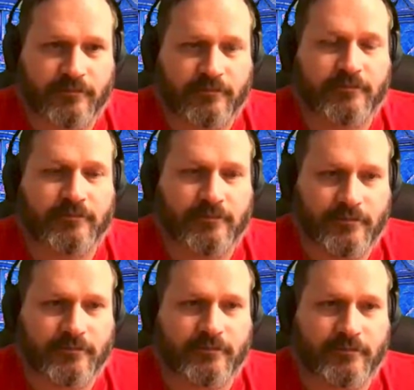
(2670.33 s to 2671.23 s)

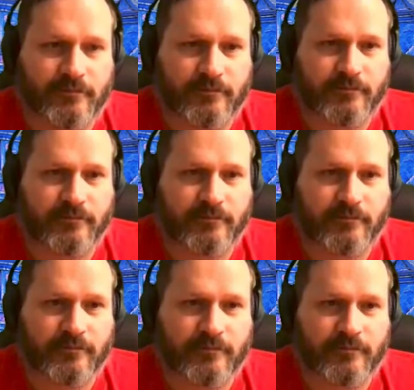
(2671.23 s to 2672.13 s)

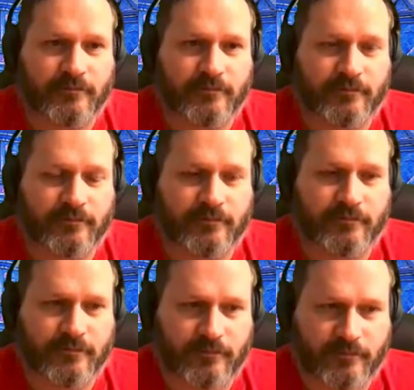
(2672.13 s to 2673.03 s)

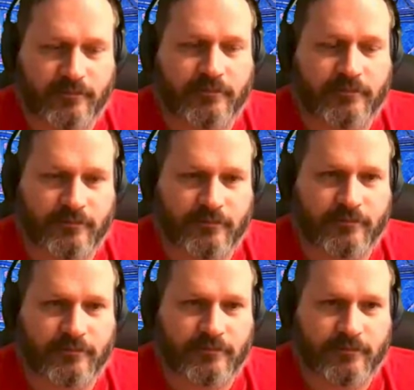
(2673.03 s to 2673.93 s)

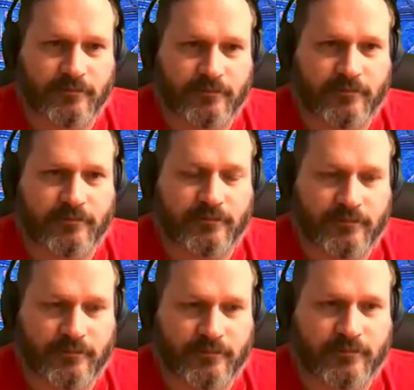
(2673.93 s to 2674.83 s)
(not speaking)